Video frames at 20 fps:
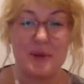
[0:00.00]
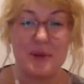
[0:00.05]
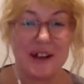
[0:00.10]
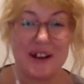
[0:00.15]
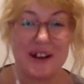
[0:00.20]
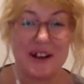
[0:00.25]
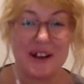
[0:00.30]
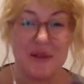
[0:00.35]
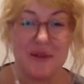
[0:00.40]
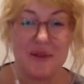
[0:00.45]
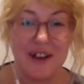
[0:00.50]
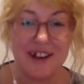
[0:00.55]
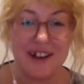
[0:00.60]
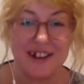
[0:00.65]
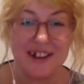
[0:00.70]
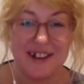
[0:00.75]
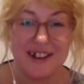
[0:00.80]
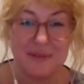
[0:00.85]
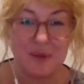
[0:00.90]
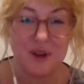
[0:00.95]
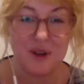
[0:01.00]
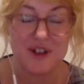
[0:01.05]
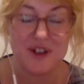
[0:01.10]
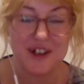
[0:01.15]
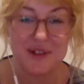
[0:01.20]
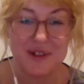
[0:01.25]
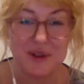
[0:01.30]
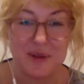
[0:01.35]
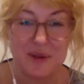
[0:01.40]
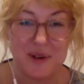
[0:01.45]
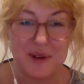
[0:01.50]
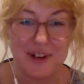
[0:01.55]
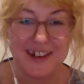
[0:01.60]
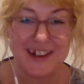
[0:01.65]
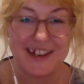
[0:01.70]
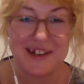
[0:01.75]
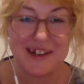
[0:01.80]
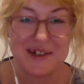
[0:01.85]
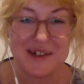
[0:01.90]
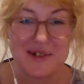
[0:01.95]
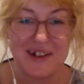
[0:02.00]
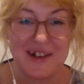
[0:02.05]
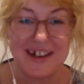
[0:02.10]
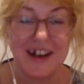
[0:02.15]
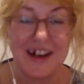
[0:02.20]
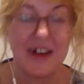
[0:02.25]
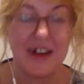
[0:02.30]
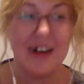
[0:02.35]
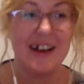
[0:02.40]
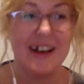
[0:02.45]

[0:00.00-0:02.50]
can't find a more gentle word in English right now.